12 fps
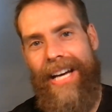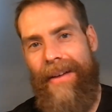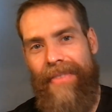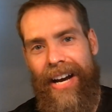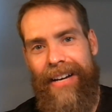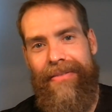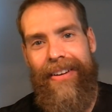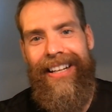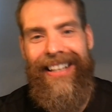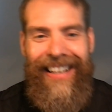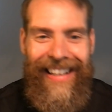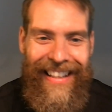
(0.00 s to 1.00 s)
5.
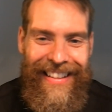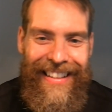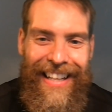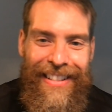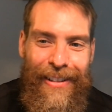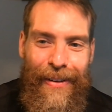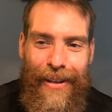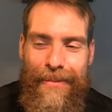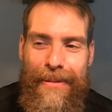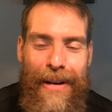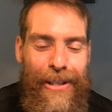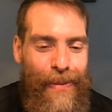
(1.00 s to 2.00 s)
A lot of sodium in
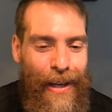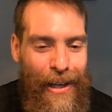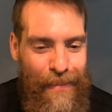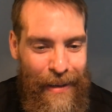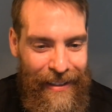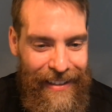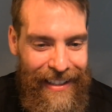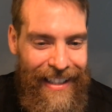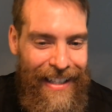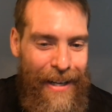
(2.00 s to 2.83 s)
my sweat, apparently.